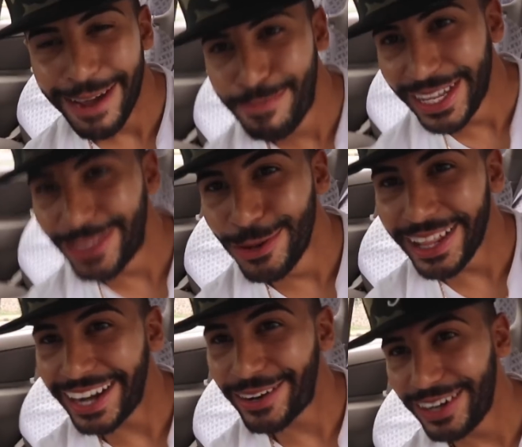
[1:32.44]
I've been through a
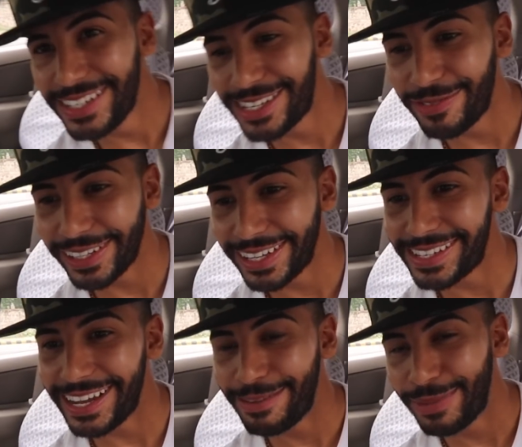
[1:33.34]
lot of crazy stuff like
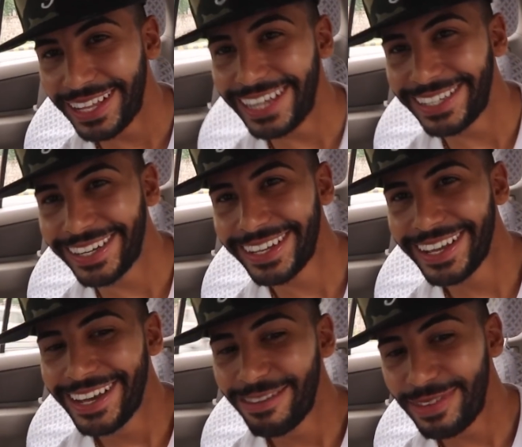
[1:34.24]
this in Malaysia,
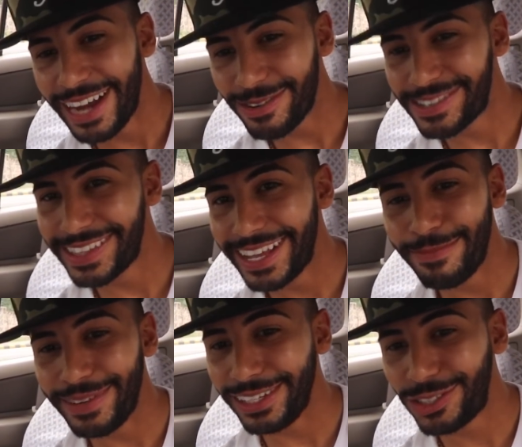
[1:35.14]
but now
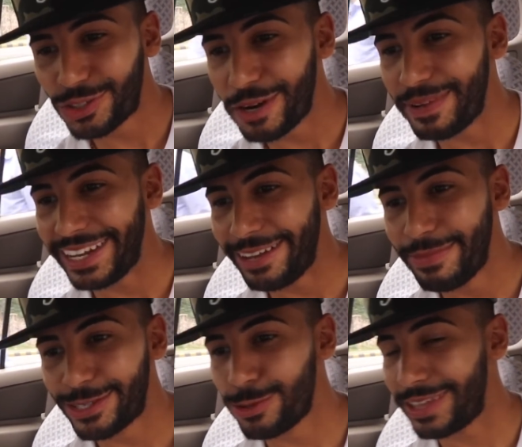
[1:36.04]
Slim is tripping and
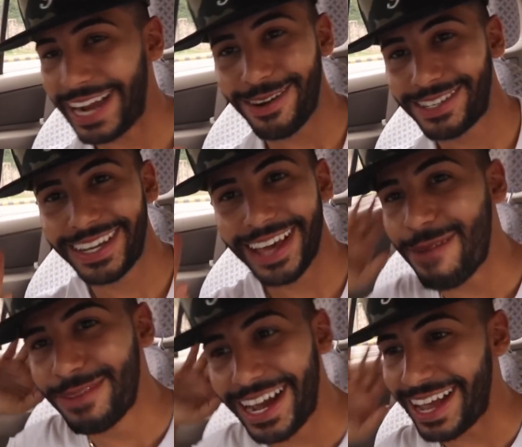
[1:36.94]
Mitchell, they're out together.
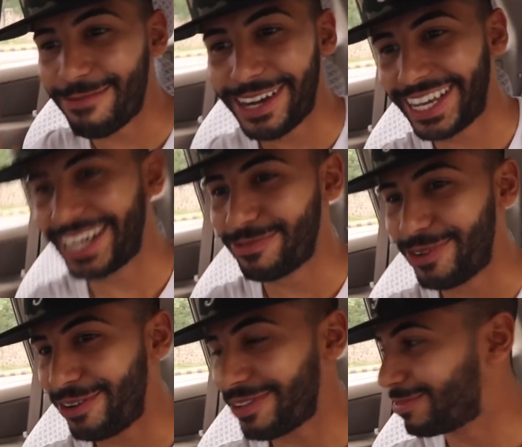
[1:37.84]
I'm not getting
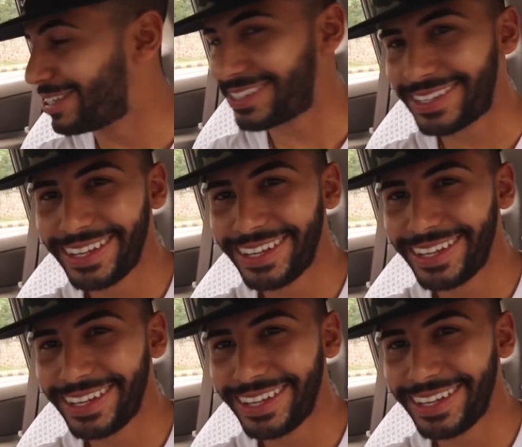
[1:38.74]
involved. I'm just